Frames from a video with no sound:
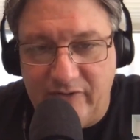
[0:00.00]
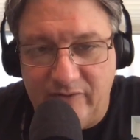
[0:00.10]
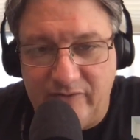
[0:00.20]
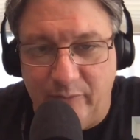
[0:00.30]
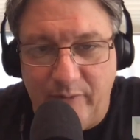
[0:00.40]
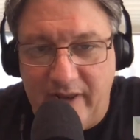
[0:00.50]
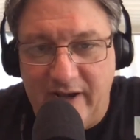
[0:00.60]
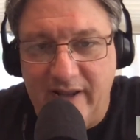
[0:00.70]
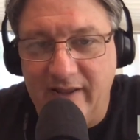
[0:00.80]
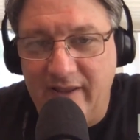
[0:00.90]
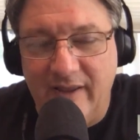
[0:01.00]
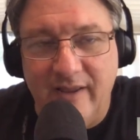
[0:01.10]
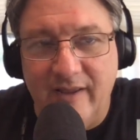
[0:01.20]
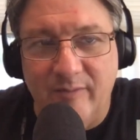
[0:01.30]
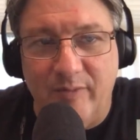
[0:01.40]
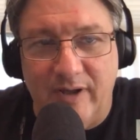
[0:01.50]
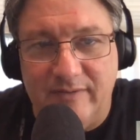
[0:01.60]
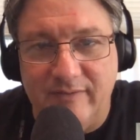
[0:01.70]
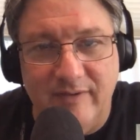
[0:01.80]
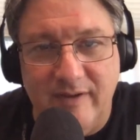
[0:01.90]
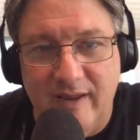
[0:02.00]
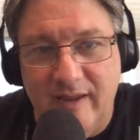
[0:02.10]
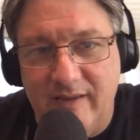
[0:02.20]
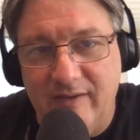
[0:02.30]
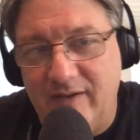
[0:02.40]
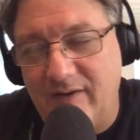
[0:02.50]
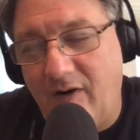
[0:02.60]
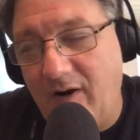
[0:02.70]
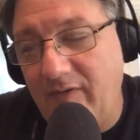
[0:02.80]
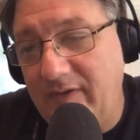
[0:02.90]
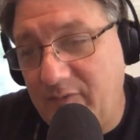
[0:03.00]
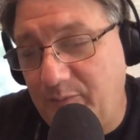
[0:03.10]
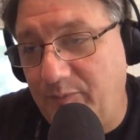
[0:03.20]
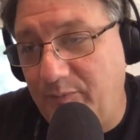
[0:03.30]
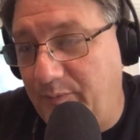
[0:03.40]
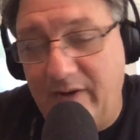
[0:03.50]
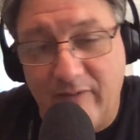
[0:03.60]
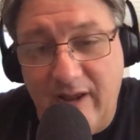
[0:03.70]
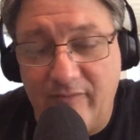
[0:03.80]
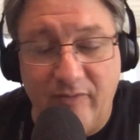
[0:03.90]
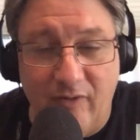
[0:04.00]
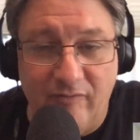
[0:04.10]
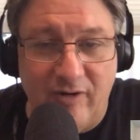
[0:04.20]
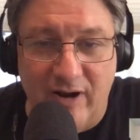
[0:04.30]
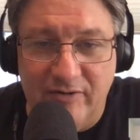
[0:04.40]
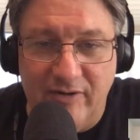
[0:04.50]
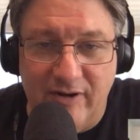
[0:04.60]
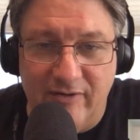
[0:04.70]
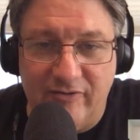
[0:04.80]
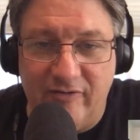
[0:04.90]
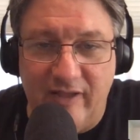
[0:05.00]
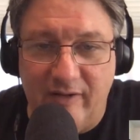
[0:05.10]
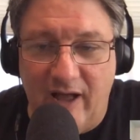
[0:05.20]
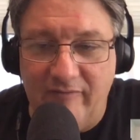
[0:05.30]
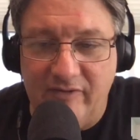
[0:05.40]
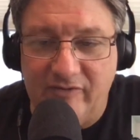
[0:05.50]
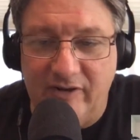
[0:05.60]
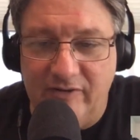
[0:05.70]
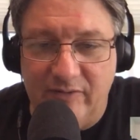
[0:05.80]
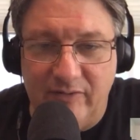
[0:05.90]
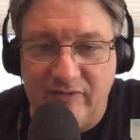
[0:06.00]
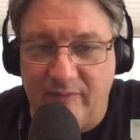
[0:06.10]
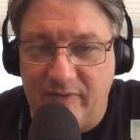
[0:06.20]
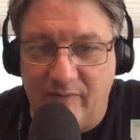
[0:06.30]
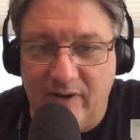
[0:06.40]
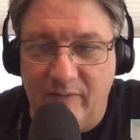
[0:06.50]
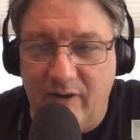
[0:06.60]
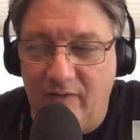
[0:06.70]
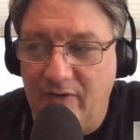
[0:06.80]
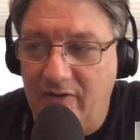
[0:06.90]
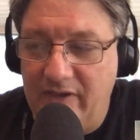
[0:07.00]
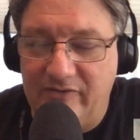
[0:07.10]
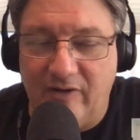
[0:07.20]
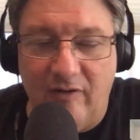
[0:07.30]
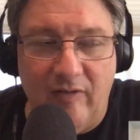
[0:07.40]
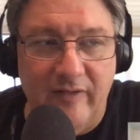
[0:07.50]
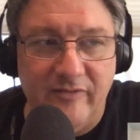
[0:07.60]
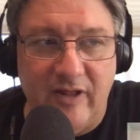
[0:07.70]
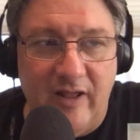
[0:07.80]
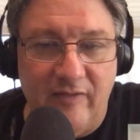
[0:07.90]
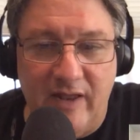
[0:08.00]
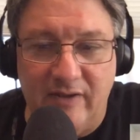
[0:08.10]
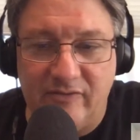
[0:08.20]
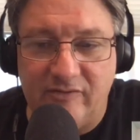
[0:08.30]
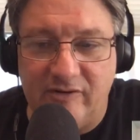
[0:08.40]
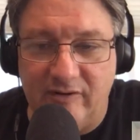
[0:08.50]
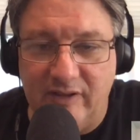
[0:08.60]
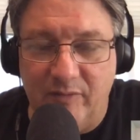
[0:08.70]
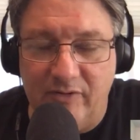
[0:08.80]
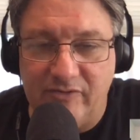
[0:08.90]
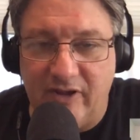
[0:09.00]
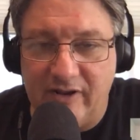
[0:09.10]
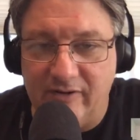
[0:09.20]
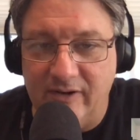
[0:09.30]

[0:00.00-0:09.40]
stupidity. But Harley's been around for over 100 years, so they obviously are doing something right. We all know they sell a lifestyle, not necessarily a motorcycle.